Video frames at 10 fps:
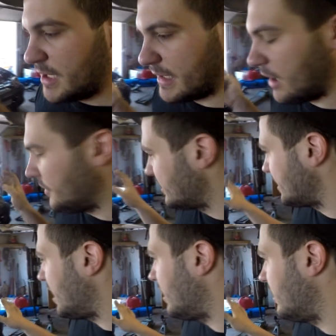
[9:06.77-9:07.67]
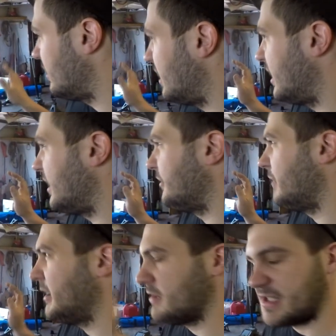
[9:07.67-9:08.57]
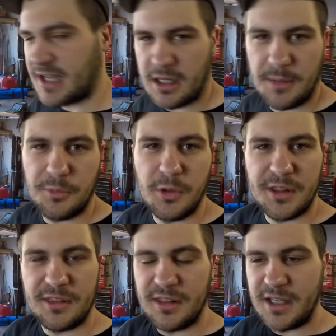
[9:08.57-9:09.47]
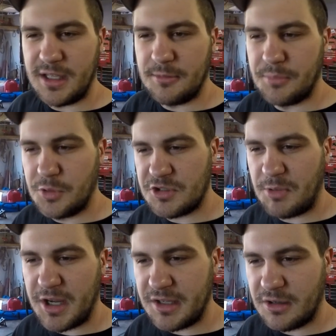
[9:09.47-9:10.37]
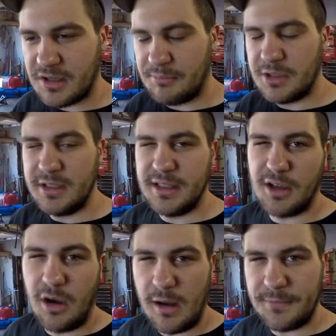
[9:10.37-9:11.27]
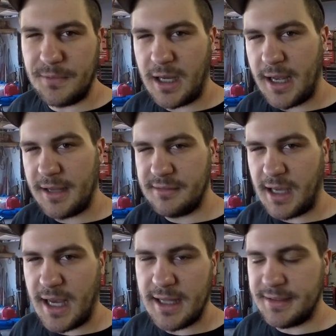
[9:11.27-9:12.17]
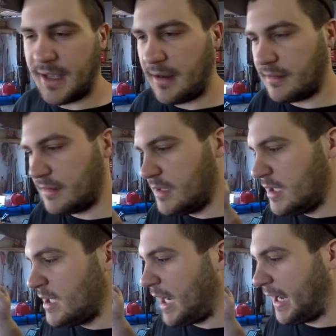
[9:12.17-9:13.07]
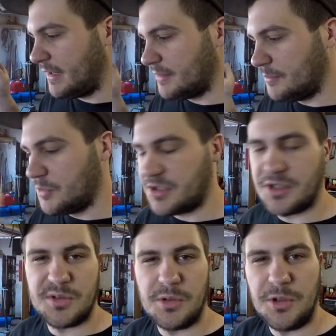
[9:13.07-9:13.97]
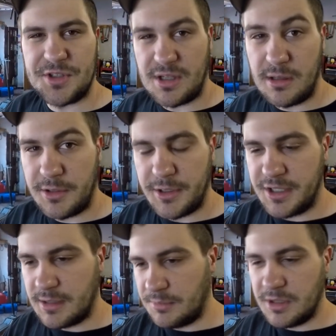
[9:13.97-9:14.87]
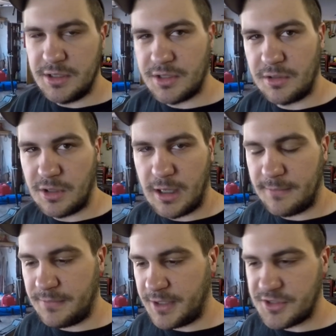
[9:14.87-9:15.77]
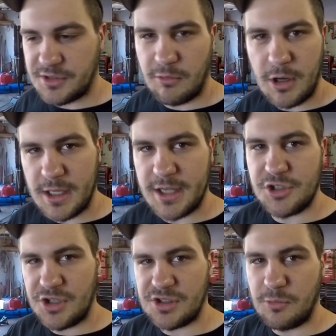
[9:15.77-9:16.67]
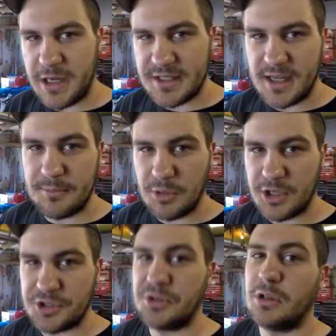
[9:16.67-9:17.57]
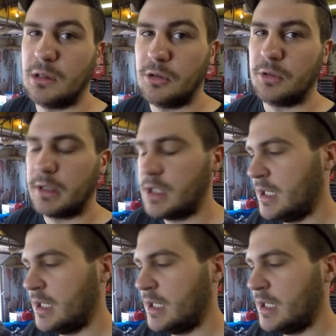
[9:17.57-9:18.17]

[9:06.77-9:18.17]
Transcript: Now this car, the way it was set up with the boost by gear completely off on the Hondata and the boost control solenoid completely turned off, it should run on just the wastegate pressure alone.